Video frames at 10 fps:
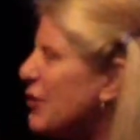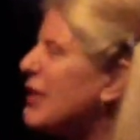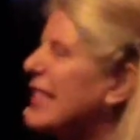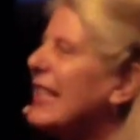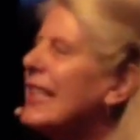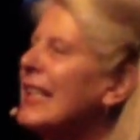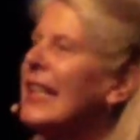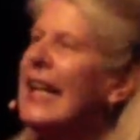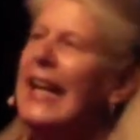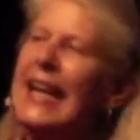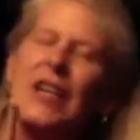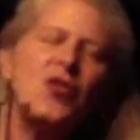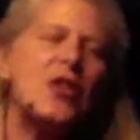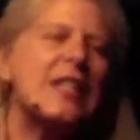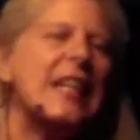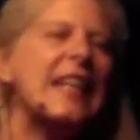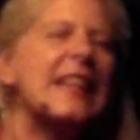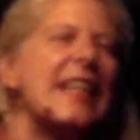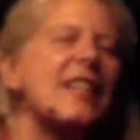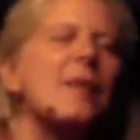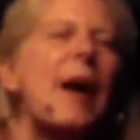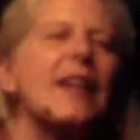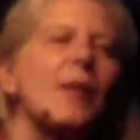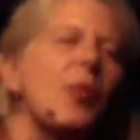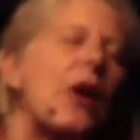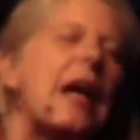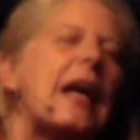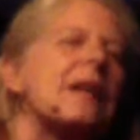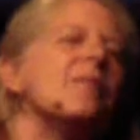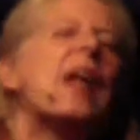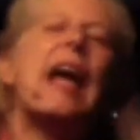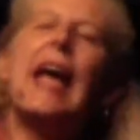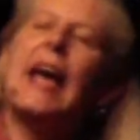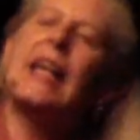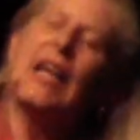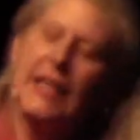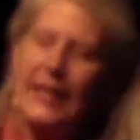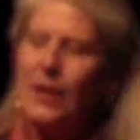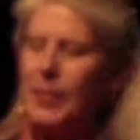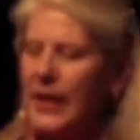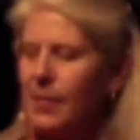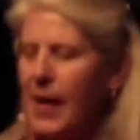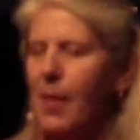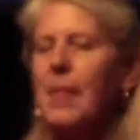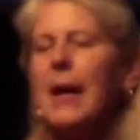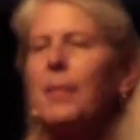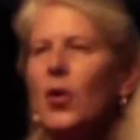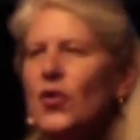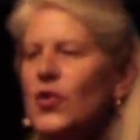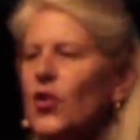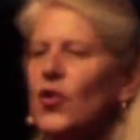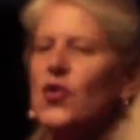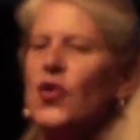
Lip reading: interesting things about the brain and a little bit about my personal